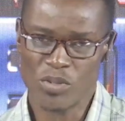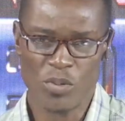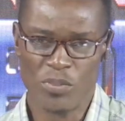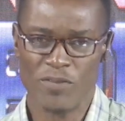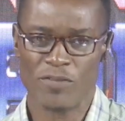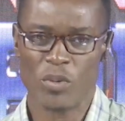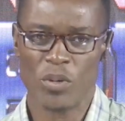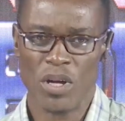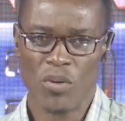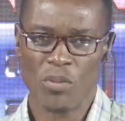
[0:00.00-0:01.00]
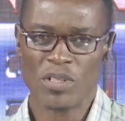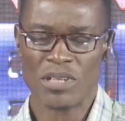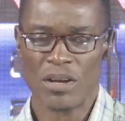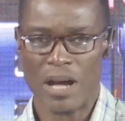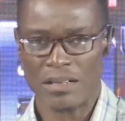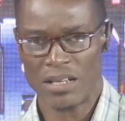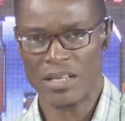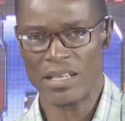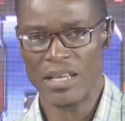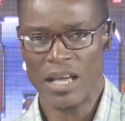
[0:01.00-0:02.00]
So painful. We'll be
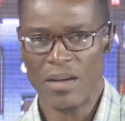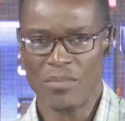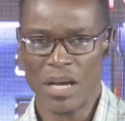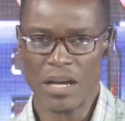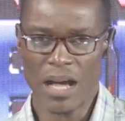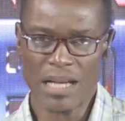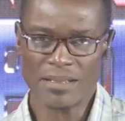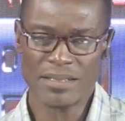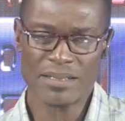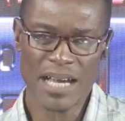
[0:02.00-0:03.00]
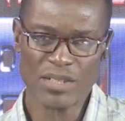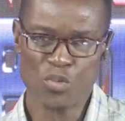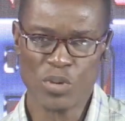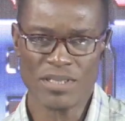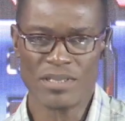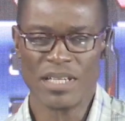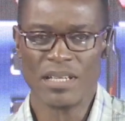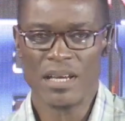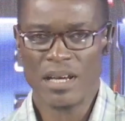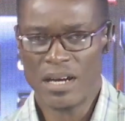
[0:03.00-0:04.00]
actually uh, adding that with the
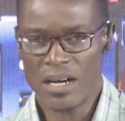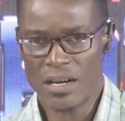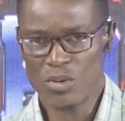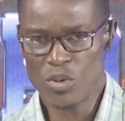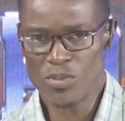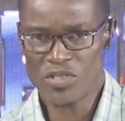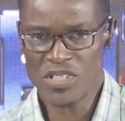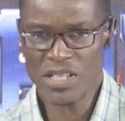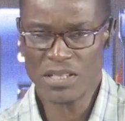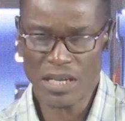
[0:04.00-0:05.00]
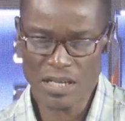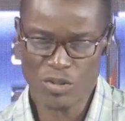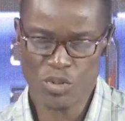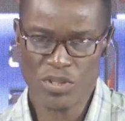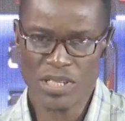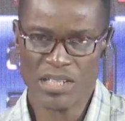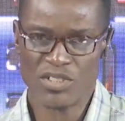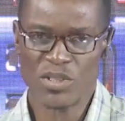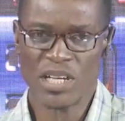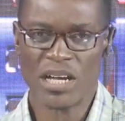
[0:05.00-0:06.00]
uh, Group C that has to do with
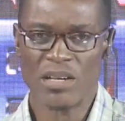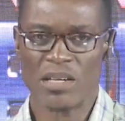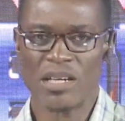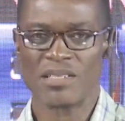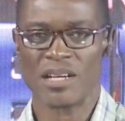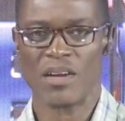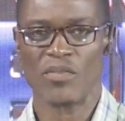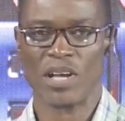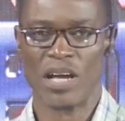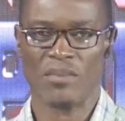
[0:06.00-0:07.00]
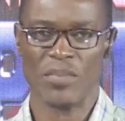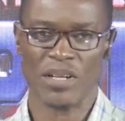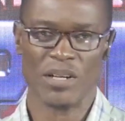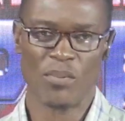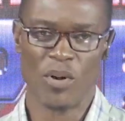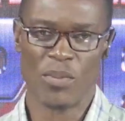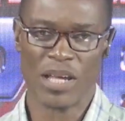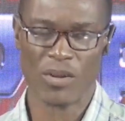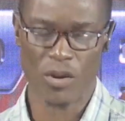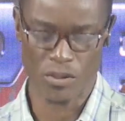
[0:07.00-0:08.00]
Nigeria against South Africa, Benin
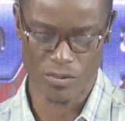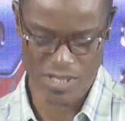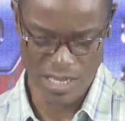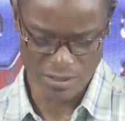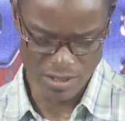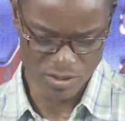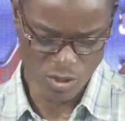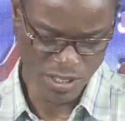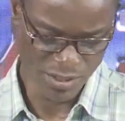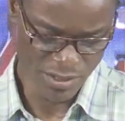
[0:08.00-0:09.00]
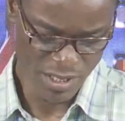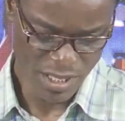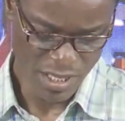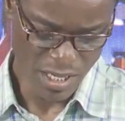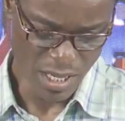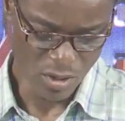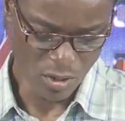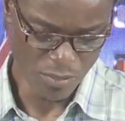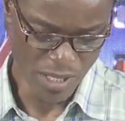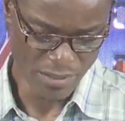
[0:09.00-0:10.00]
Republic, and all of that. Just join us, uh,
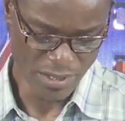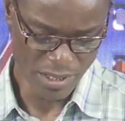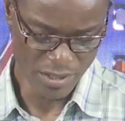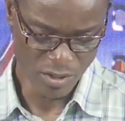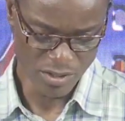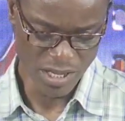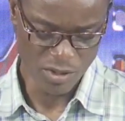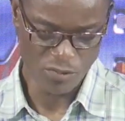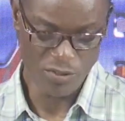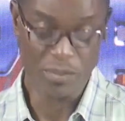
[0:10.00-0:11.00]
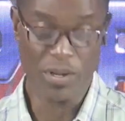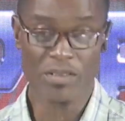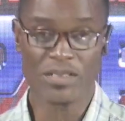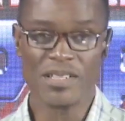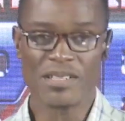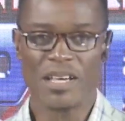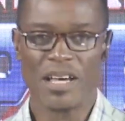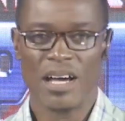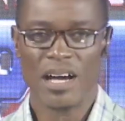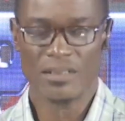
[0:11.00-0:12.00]
call by telling us how you feel about this,
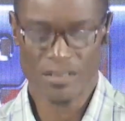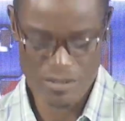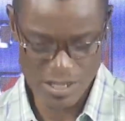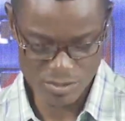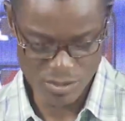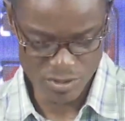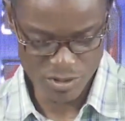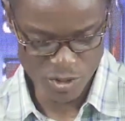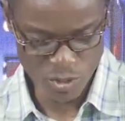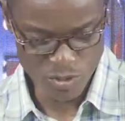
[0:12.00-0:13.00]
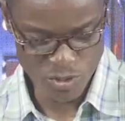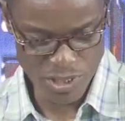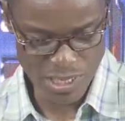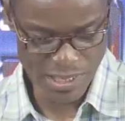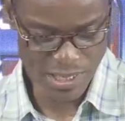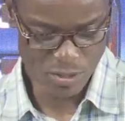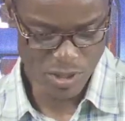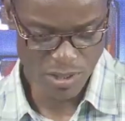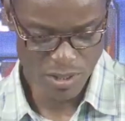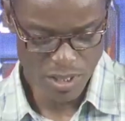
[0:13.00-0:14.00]
and let's run the show together.
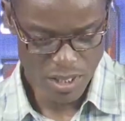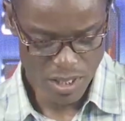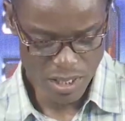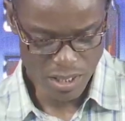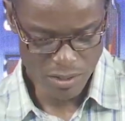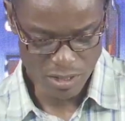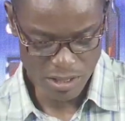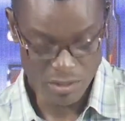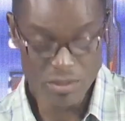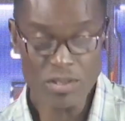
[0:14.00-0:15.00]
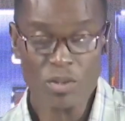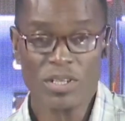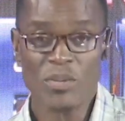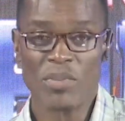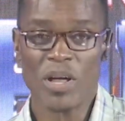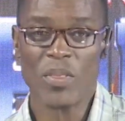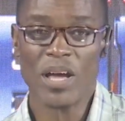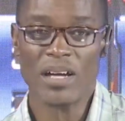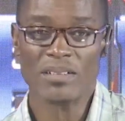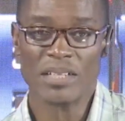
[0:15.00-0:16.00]
Well, uh, according to Gimba
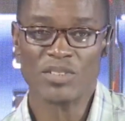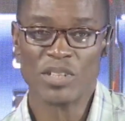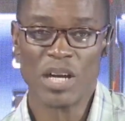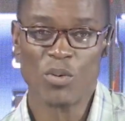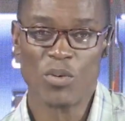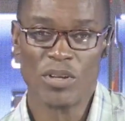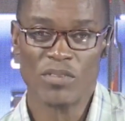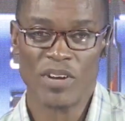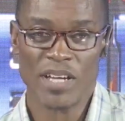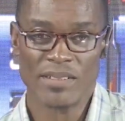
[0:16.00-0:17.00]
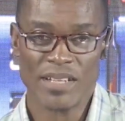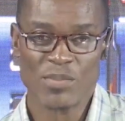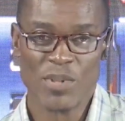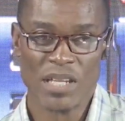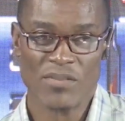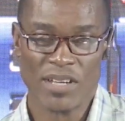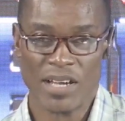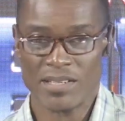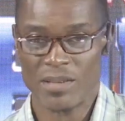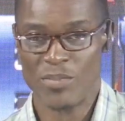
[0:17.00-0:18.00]
there, Nigeria will qualify despite the fact
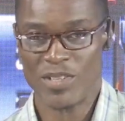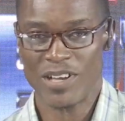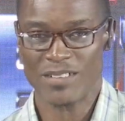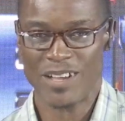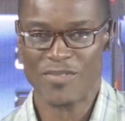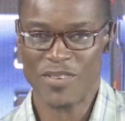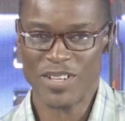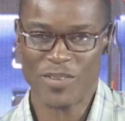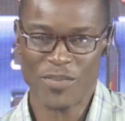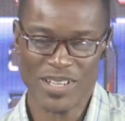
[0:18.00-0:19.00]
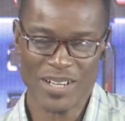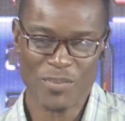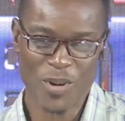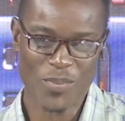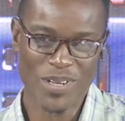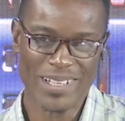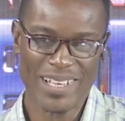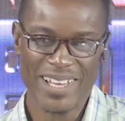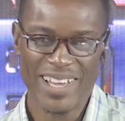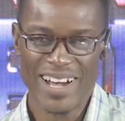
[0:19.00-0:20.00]
that it's a bit afraid of Benin Republic
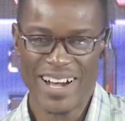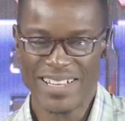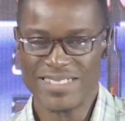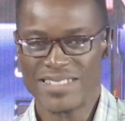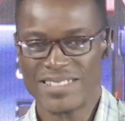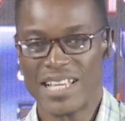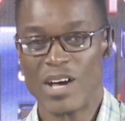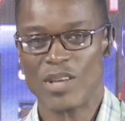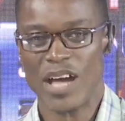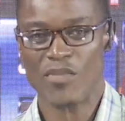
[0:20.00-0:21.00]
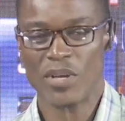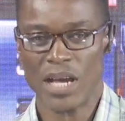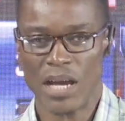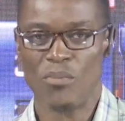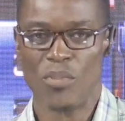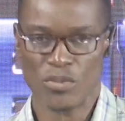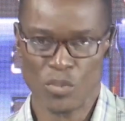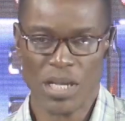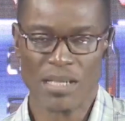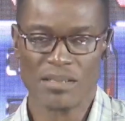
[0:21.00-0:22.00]
and South Africa, but
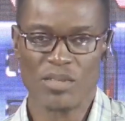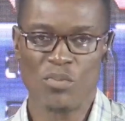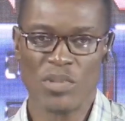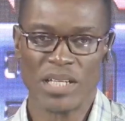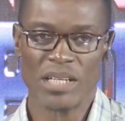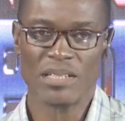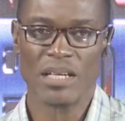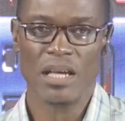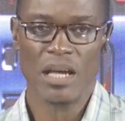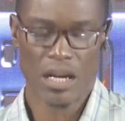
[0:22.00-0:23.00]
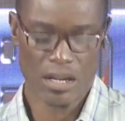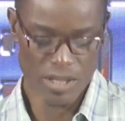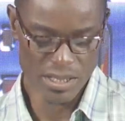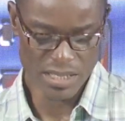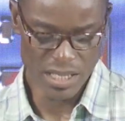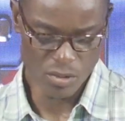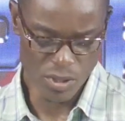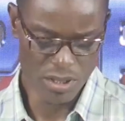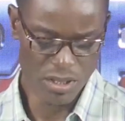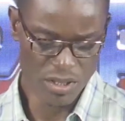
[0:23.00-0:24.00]
we can still make it uh, right now.
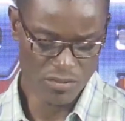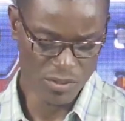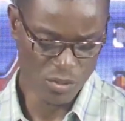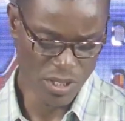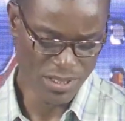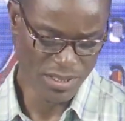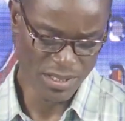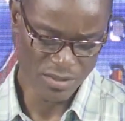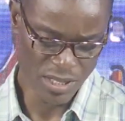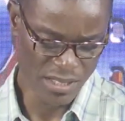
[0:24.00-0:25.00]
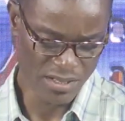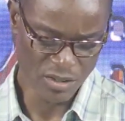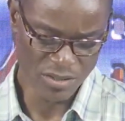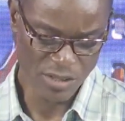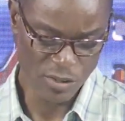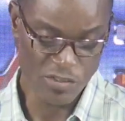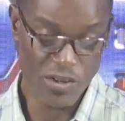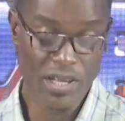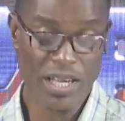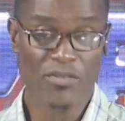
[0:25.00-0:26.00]
Well, from the way it is. Nigeria just has to be
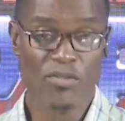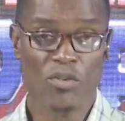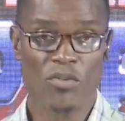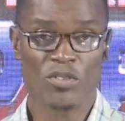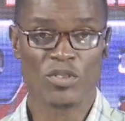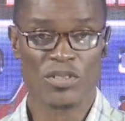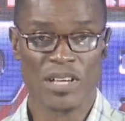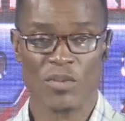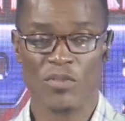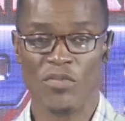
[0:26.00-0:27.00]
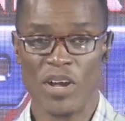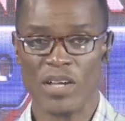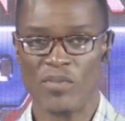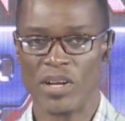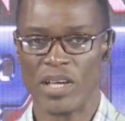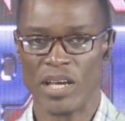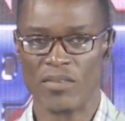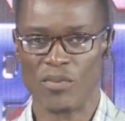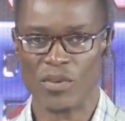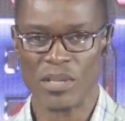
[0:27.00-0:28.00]
very careful. You just have to be very, very
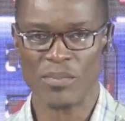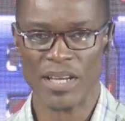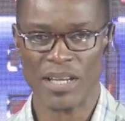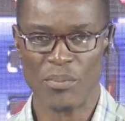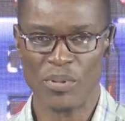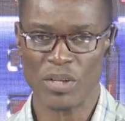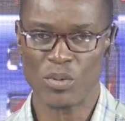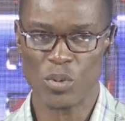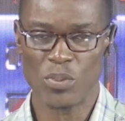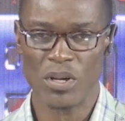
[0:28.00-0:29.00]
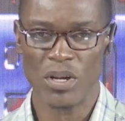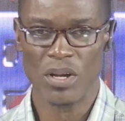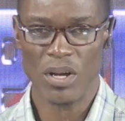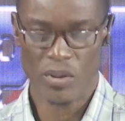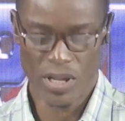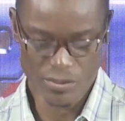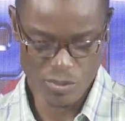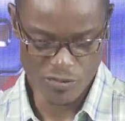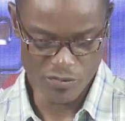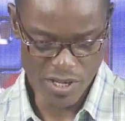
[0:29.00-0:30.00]
careful. It's a banana peel group. We have
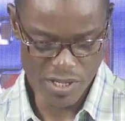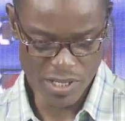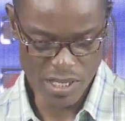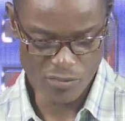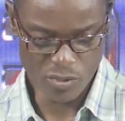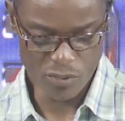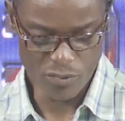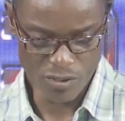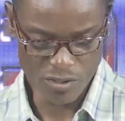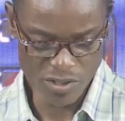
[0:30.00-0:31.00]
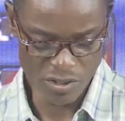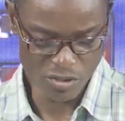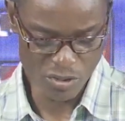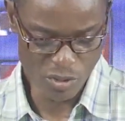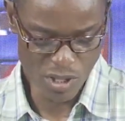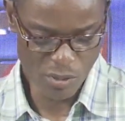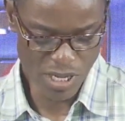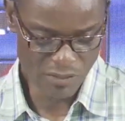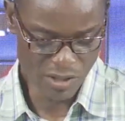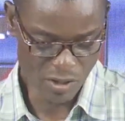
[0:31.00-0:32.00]
to be very careful of all this country. Well, we
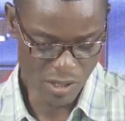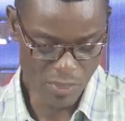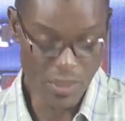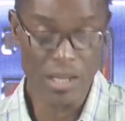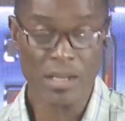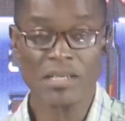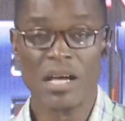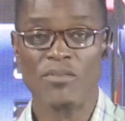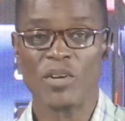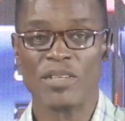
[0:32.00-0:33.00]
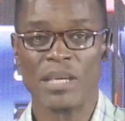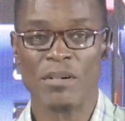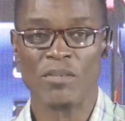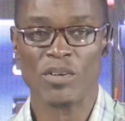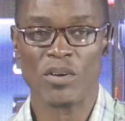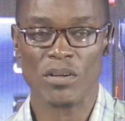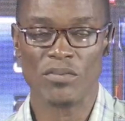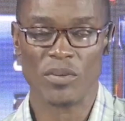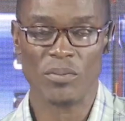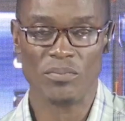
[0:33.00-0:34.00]
have a call up there. Let's have your name and where you're
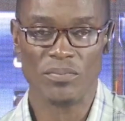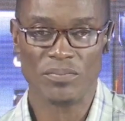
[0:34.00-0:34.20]
calling from.